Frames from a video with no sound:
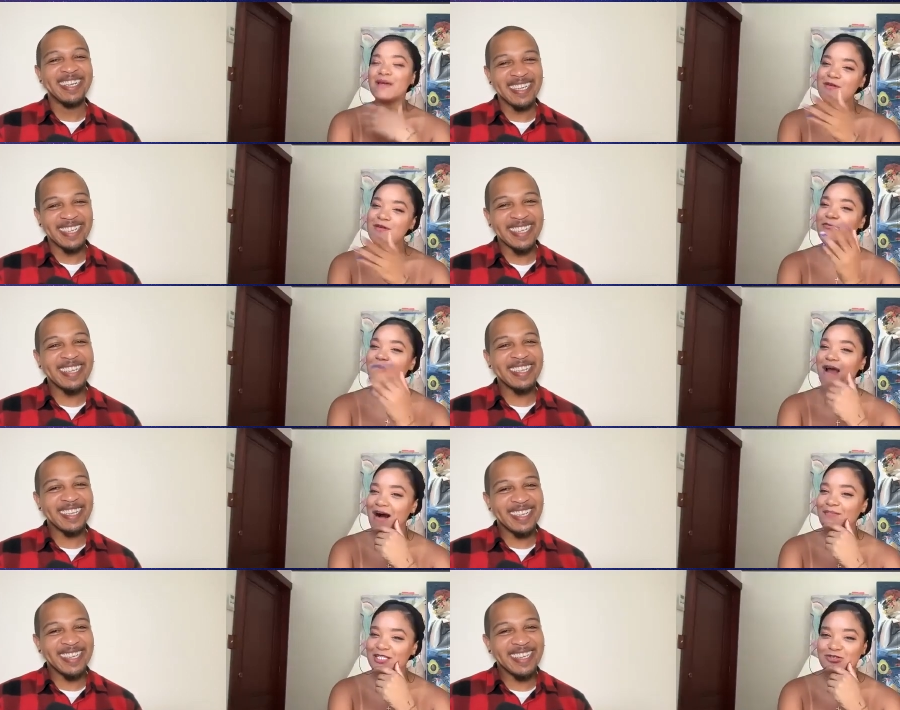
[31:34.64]
Speaker 1: maybe you're right,
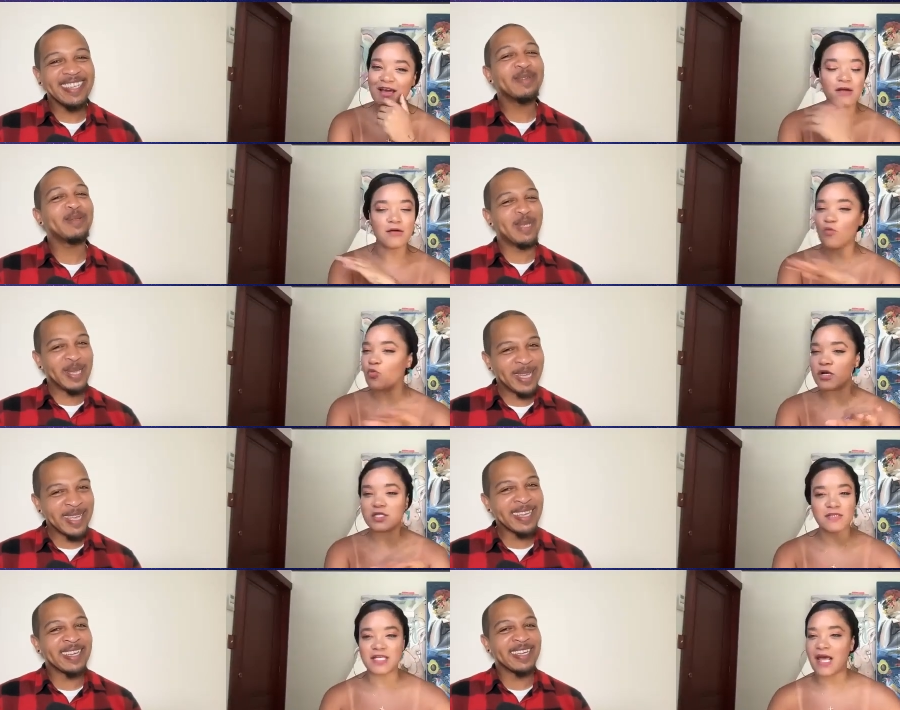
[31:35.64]
mom. Let's try it. Yeah.
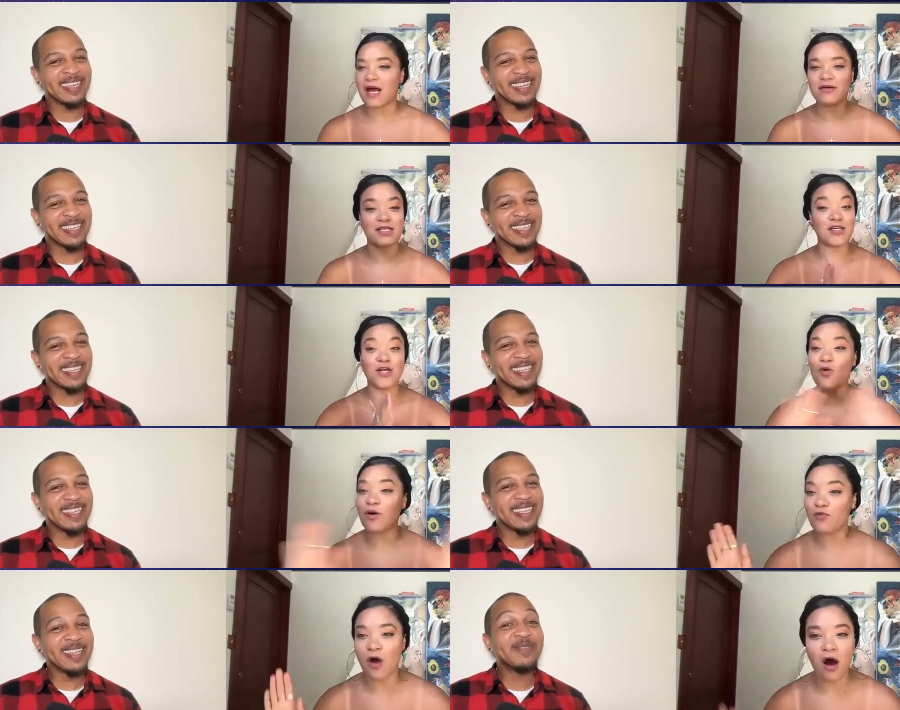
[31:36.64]
Work mistake. I was like, you know
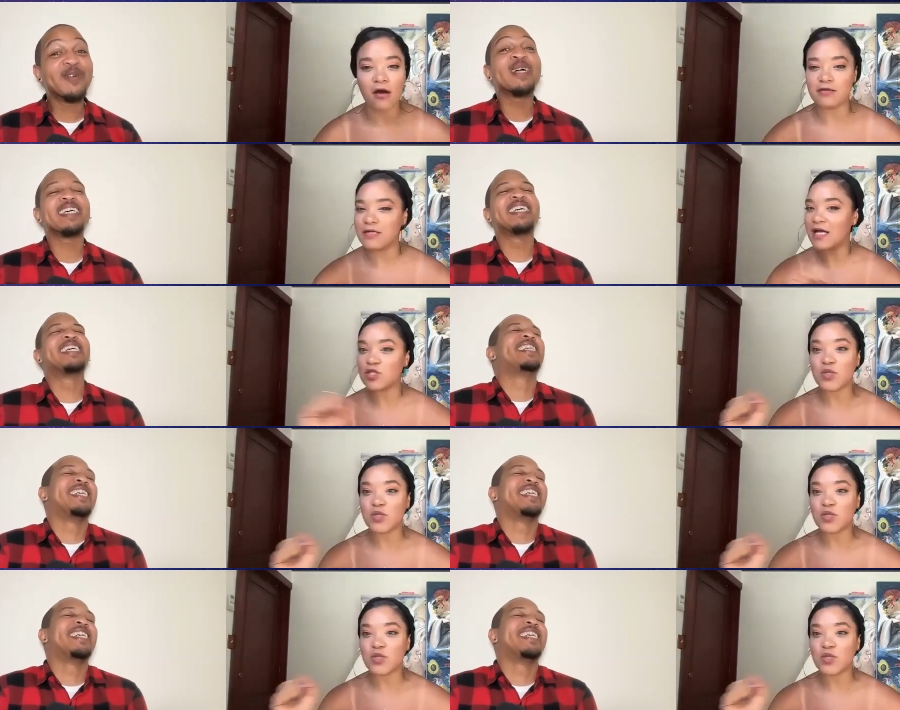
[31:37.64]
what? Wrong. Really?